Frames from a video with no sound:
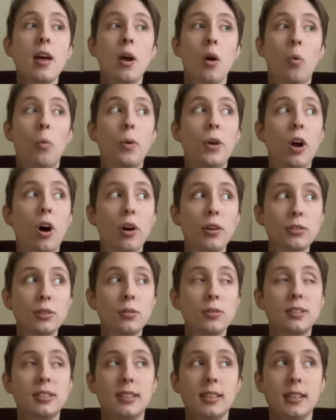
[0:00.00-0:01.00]
We also
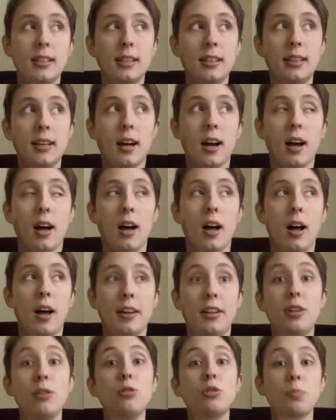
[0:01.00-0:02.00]
see a
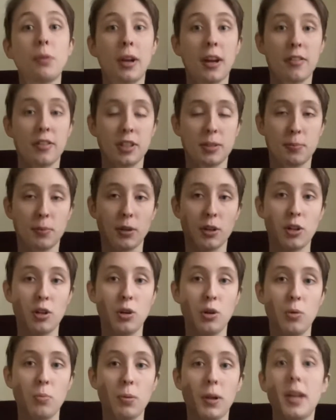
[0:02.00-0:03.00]
huge player in this book
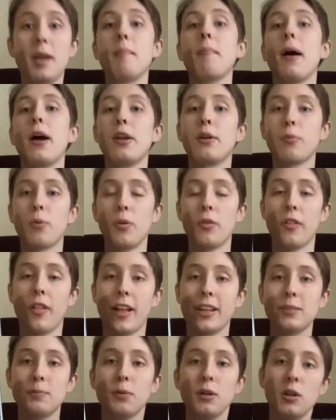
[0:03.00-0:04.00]
who played a minor role in the
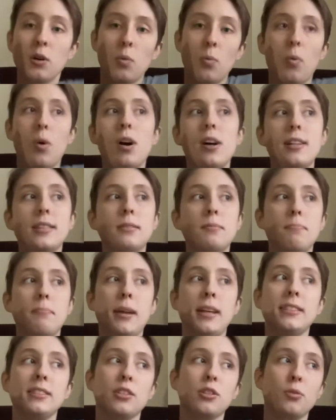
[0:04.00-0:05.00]
last book was
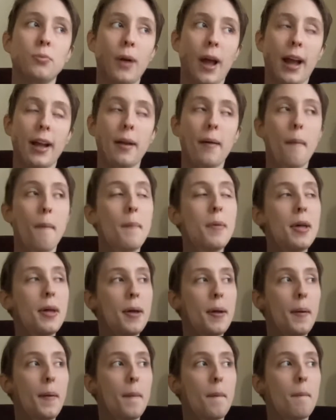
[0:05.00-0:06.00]
Mazer Rackham.
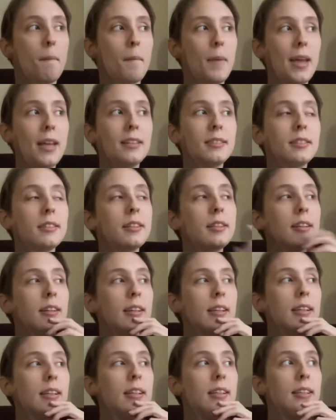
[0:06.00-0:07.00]
Mazer
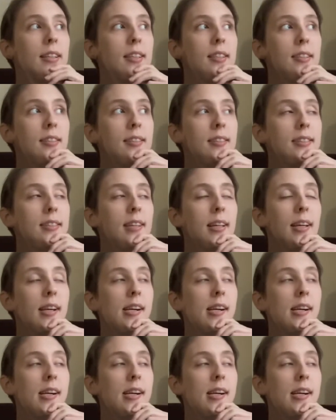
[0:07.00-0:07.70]
is